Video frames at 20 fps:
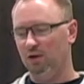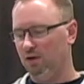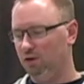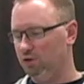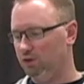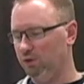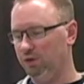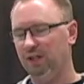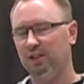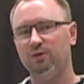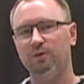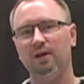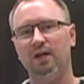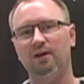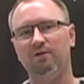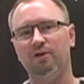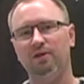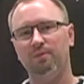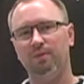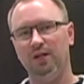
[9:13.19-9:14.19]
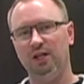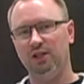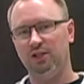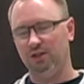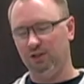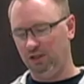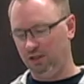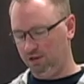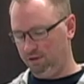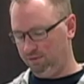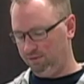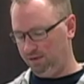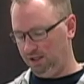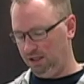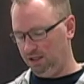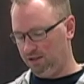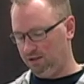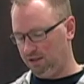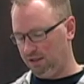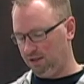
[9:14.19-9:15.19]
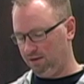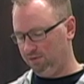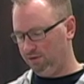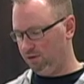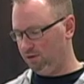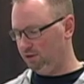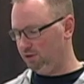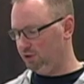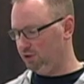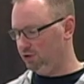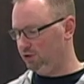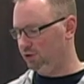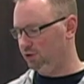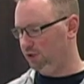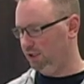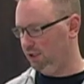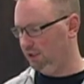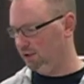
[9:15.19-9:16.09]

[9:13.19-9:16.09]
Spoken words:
So next we have the patient interface after the circuit